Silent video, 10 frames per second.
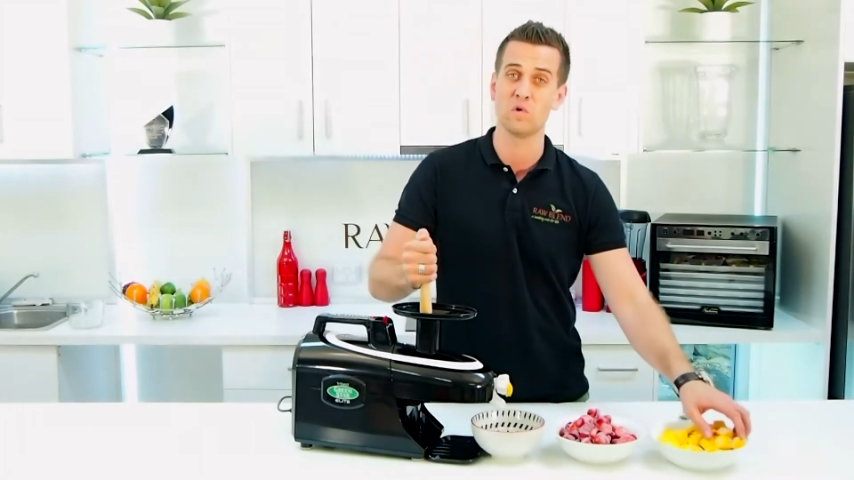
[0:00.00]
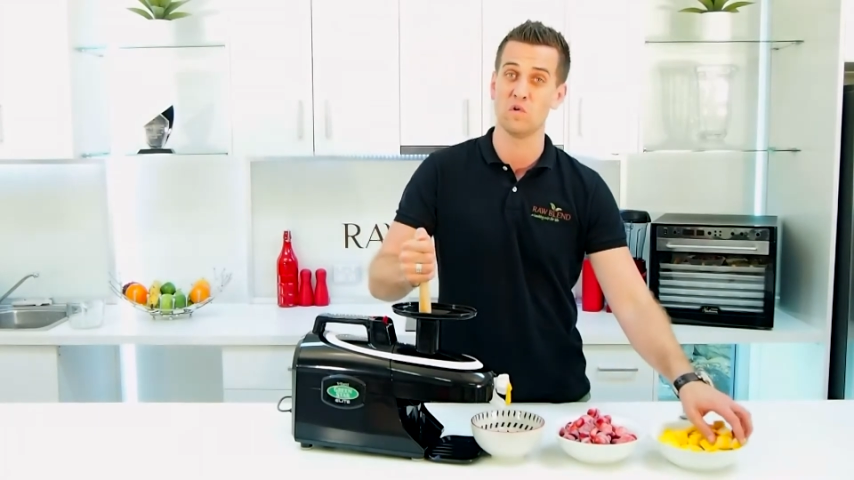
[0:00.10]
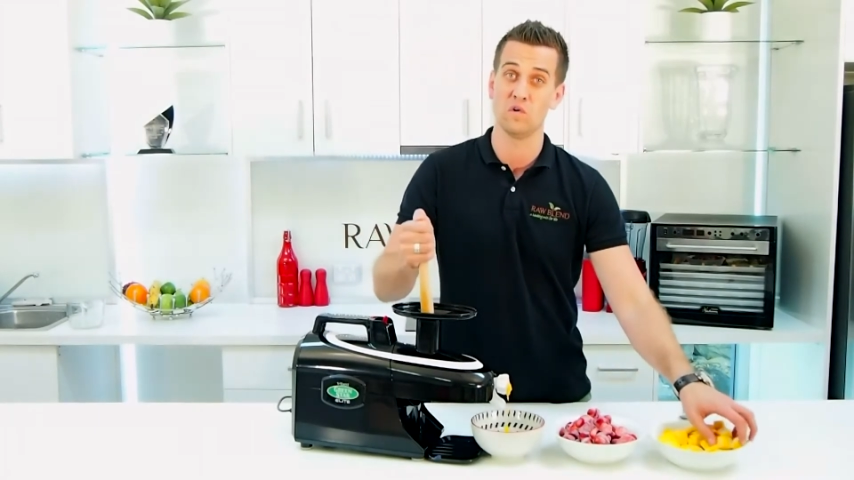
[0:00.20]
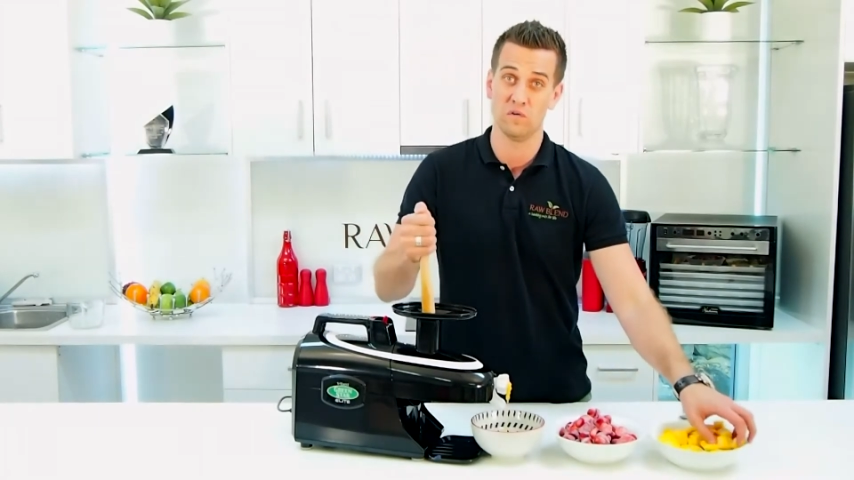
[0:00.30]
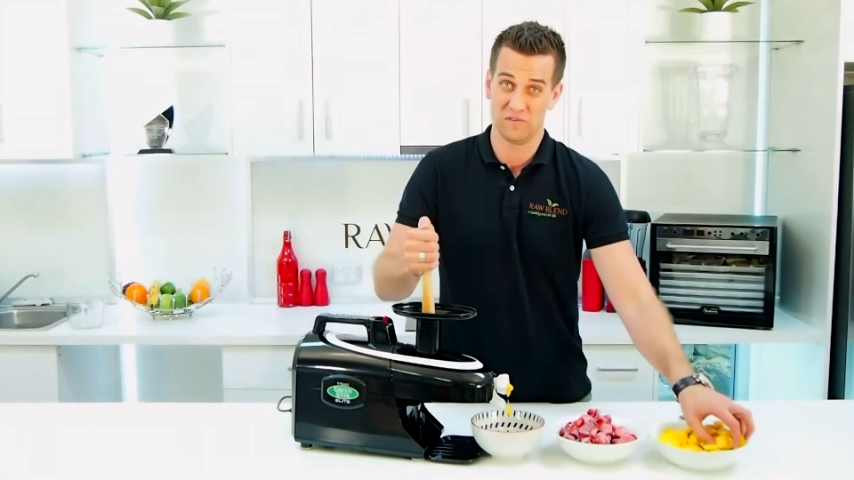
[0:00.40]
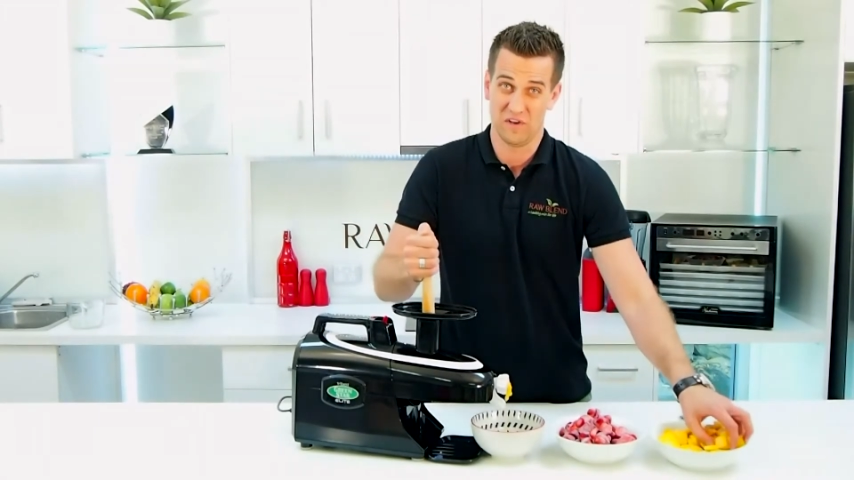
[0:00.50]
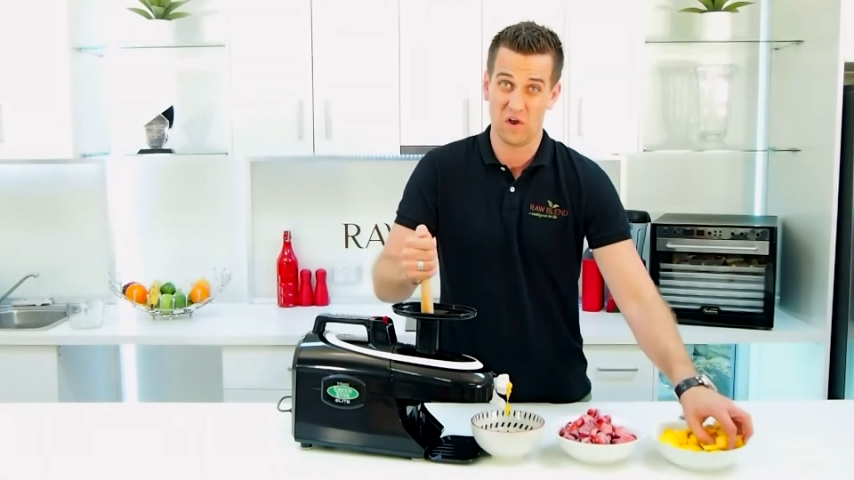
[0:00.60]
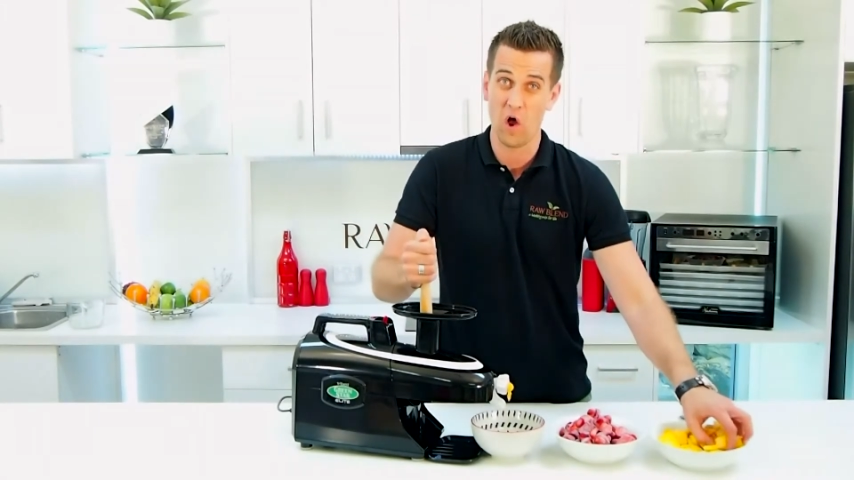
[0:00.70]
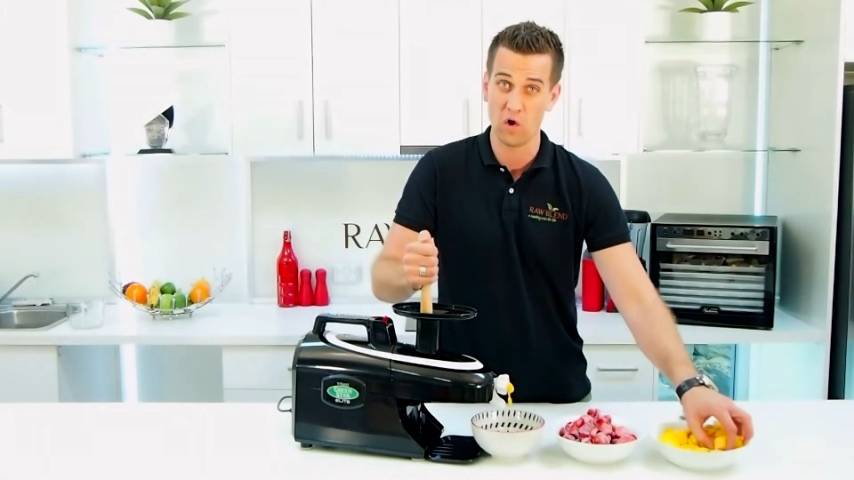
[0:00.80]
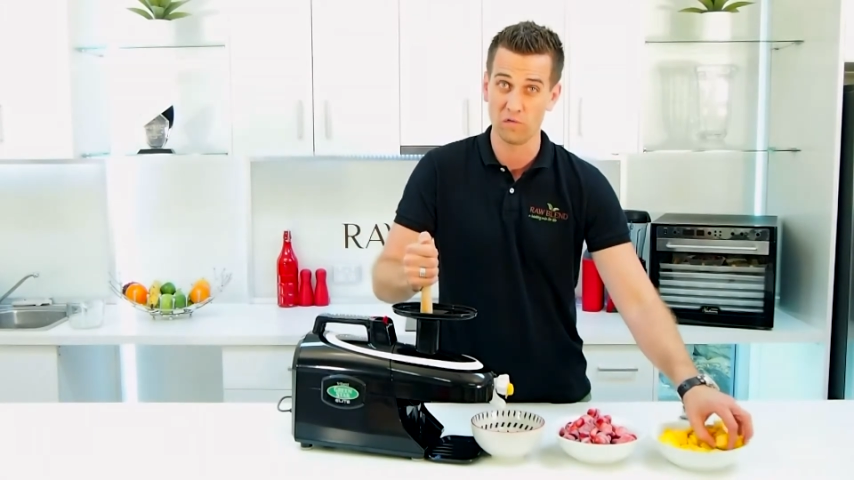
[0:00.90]
or
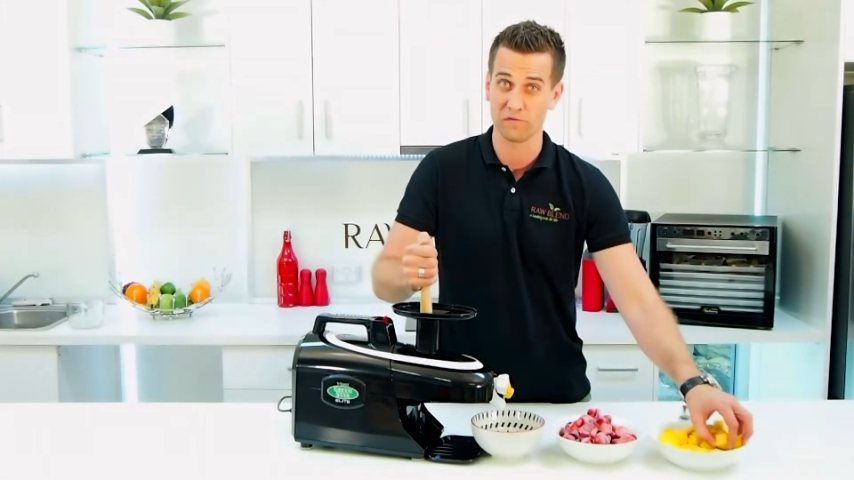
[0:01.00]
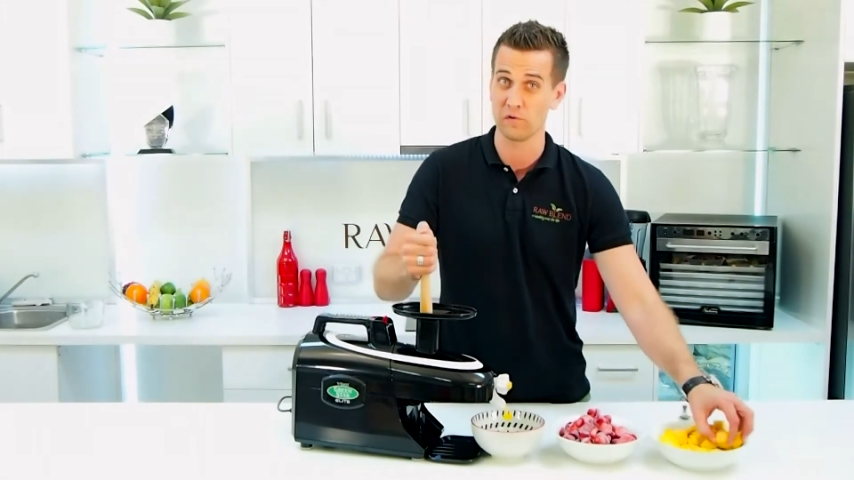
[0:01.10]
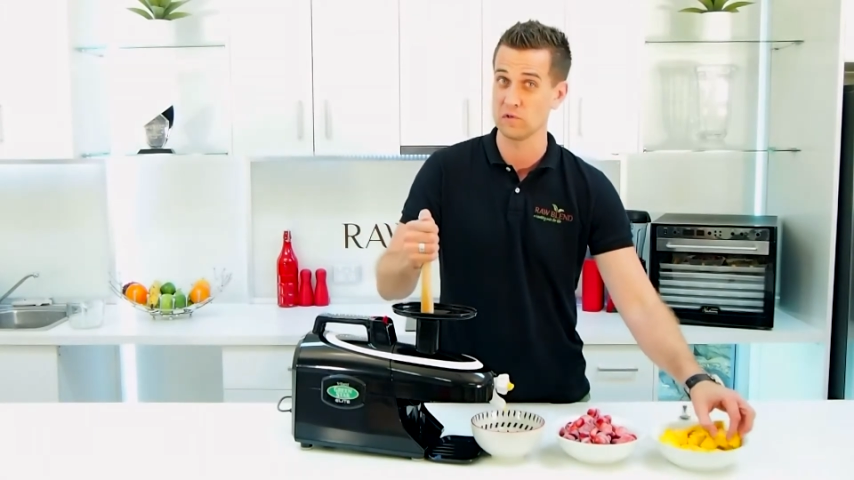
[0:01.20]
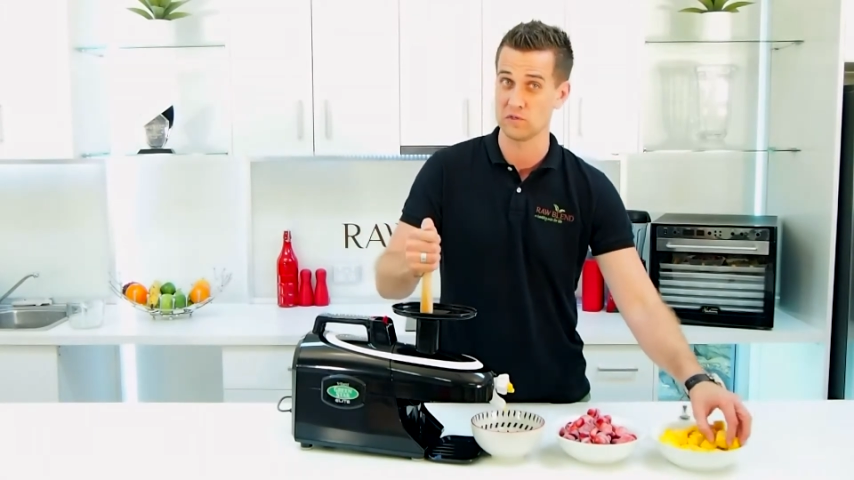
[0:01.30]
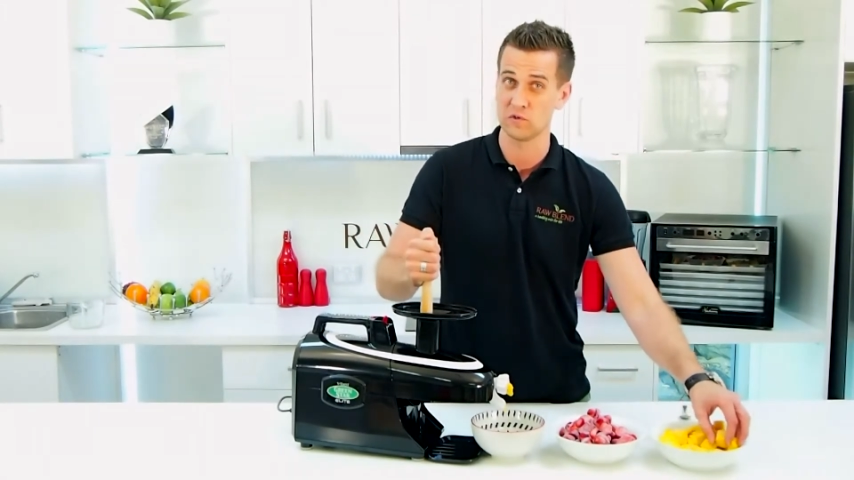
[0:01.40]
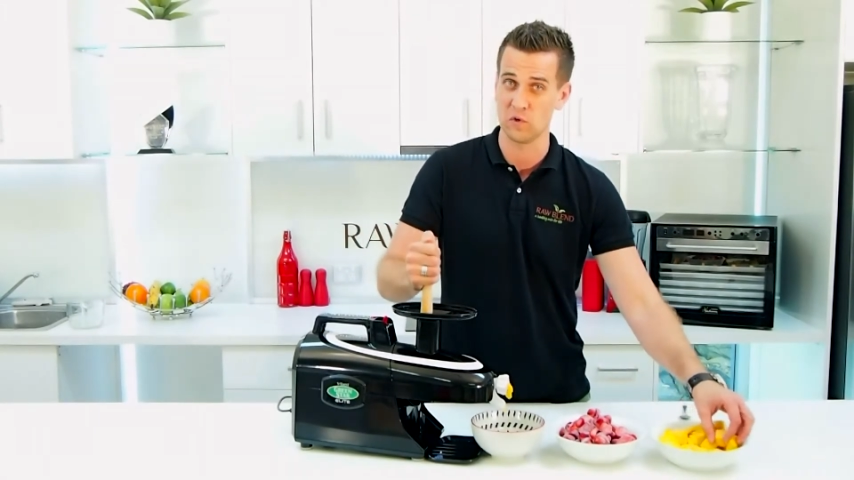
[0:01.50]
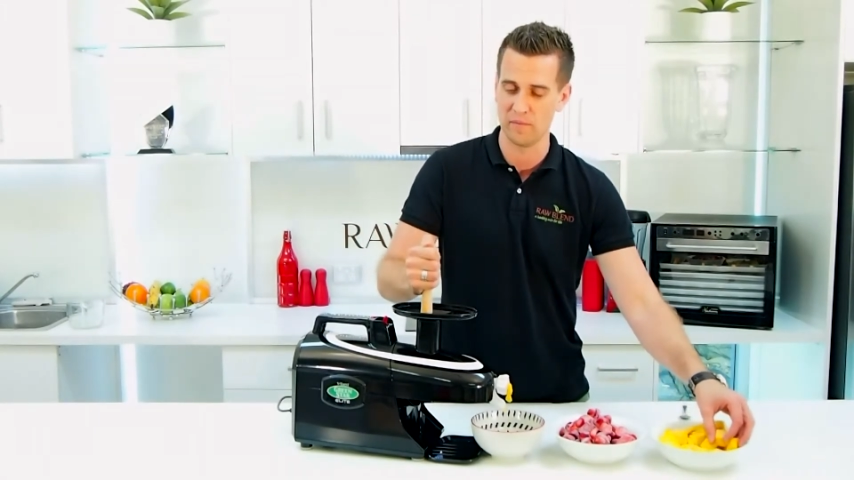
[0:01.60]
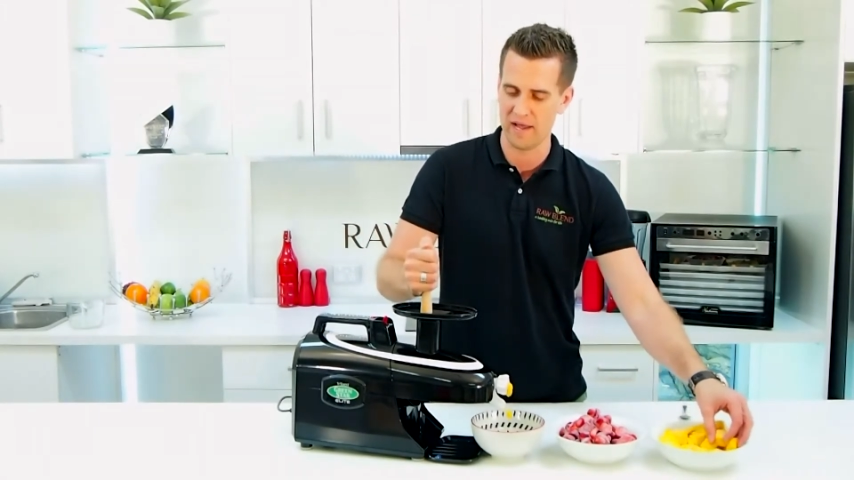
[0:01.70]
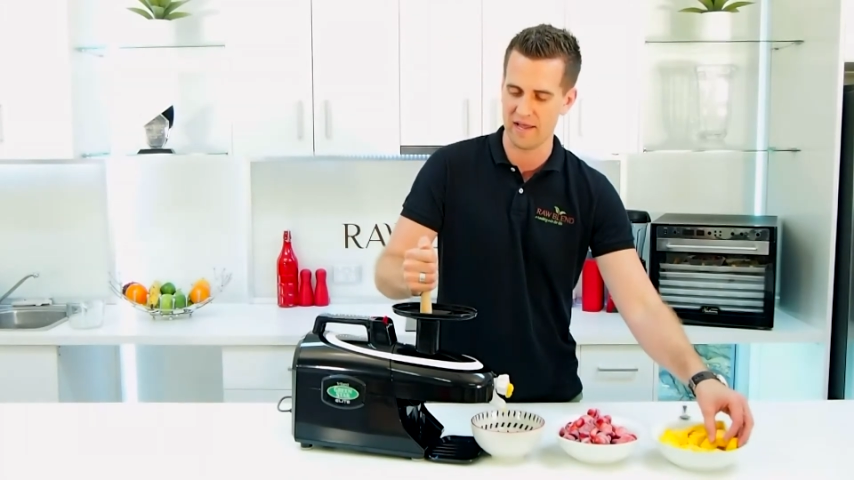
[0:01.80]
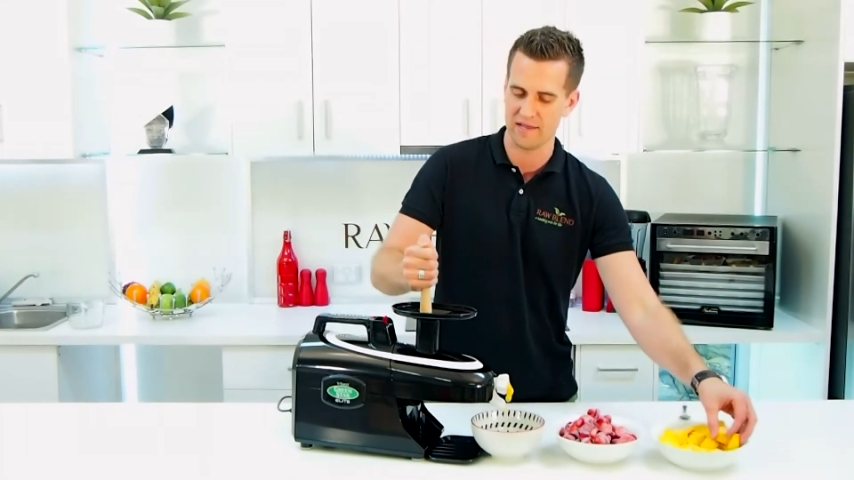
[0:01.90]
whole fruit
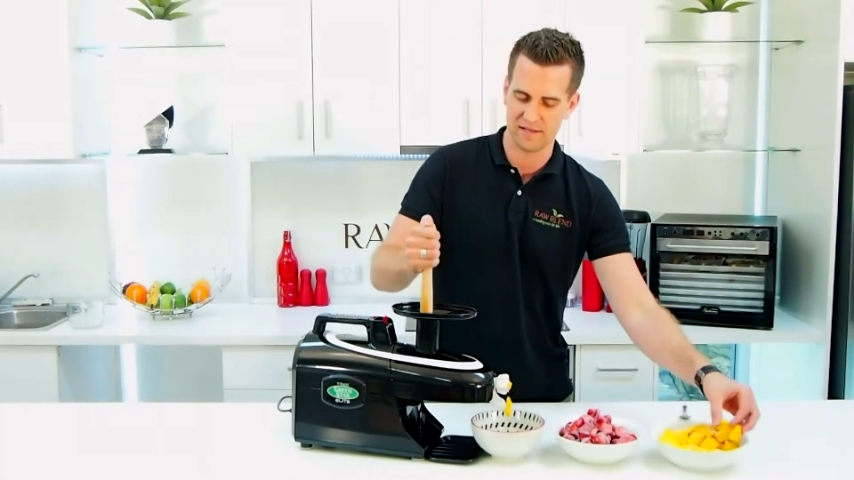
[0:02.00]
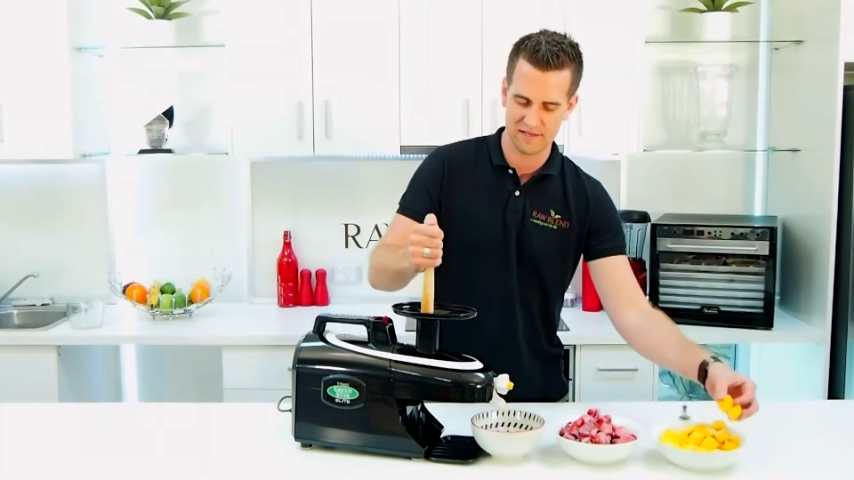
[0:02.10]
sorbet.